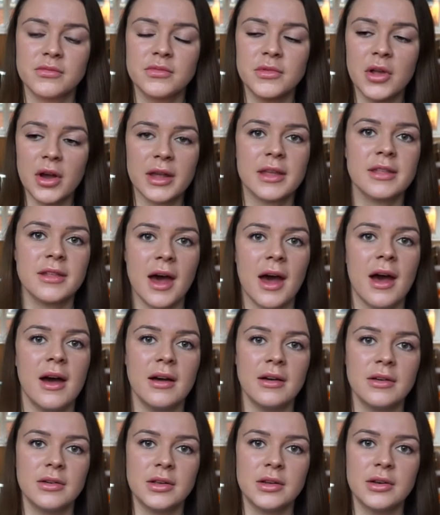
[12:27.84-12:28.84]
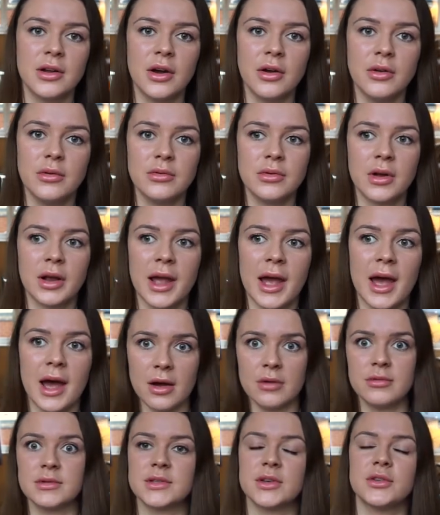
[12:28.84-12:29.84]
like that. You know, like a
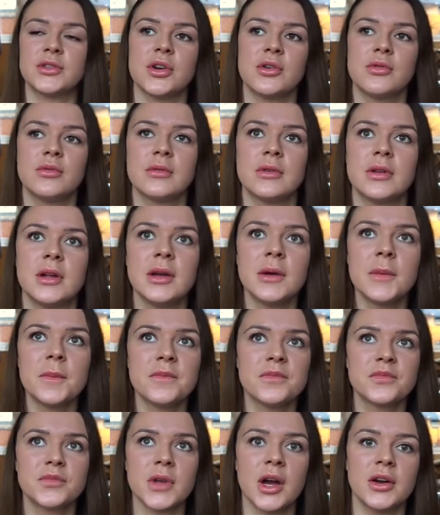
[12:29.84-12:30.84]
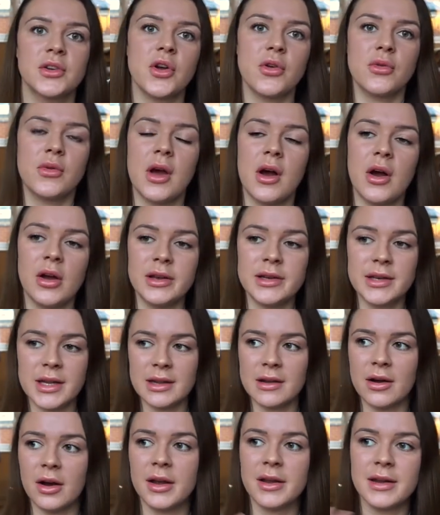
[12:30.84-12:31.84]
house. I don't. I don't. I
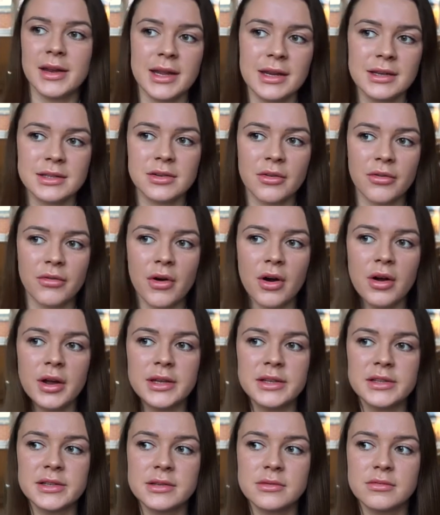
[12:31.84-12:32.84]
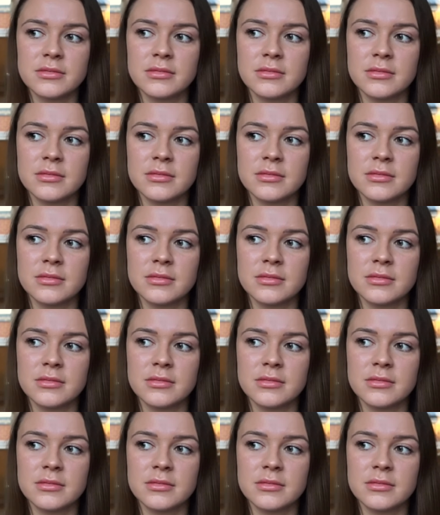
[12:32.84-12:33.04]
need. I need to find.